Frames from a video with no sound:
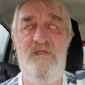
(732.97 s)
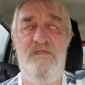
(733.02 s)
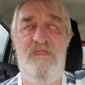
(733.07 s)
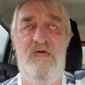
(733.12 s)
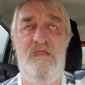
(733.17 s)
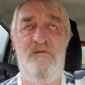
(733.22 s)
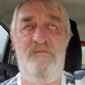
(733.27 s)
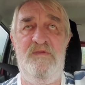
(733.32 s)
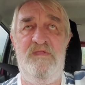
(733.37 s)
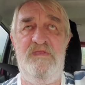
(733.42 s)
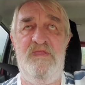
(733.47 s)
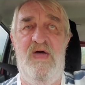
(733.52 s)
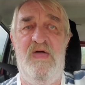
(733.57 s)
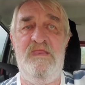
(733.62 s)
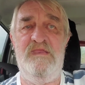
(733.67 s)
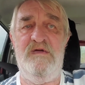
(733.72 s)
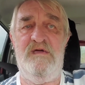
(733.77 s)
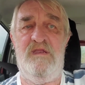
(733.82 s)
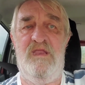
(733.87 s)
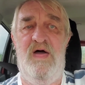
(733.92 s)
that'll be
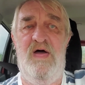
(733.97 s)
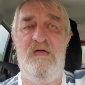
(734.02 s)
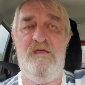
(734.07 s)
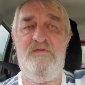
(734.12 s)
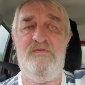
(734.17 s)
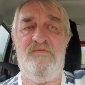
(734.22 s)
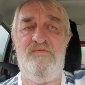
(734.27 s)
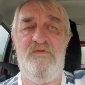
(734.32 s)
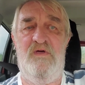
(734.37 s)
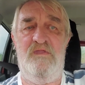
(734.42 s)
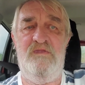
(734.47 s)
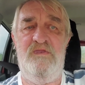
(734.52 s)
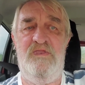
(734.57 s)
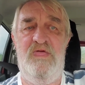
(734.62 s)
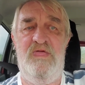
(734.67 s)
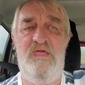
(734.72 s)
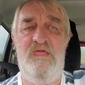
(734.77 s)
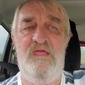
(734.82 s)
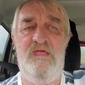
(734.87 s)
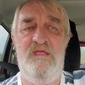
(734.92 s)
9 o'clock
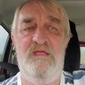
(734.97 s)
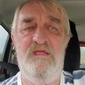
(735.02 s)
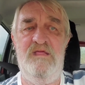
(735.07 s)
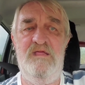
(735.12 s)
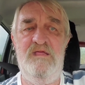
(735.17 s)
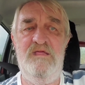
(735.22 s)
Sunday